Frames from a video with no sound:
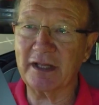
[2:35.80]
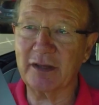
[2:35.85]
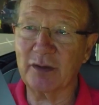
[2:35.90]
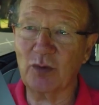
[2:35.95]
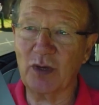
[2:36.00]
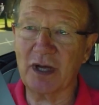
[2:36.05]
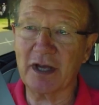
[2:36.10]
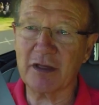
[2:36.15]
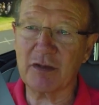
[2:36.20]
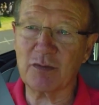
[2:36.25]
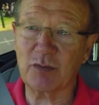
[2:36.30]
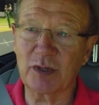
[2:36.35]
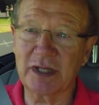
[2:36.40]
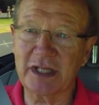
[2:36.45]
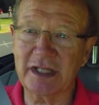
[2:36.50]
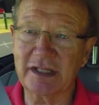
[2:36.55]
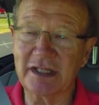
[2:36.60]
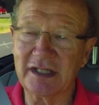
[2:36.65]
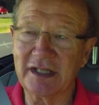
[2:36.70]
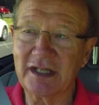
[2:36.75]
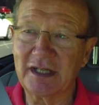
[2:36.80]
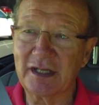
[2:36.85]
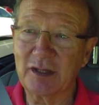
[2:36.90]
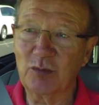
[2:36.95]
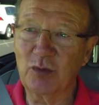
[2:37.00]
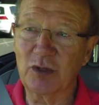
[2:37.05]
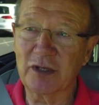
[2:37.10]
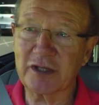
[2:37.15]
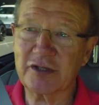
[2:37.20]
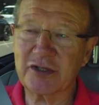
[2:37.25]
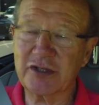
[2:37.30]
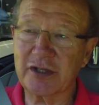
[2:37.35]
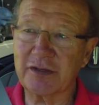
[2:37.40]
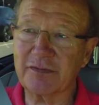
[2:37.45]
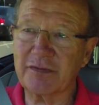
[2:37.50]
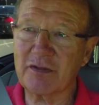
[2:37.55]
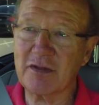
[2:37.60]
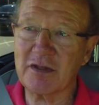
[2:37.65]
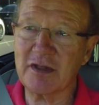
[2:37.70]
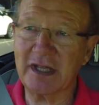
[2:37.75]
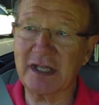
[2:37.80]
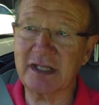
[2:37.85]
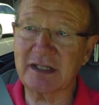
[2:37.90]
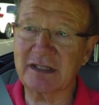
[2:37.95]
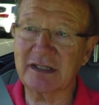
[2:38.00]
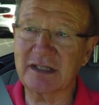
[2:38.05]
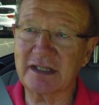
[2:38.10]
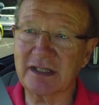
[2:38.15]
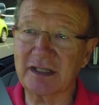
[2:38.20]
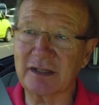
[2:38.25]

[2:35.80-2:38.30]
otherwise we work shifts and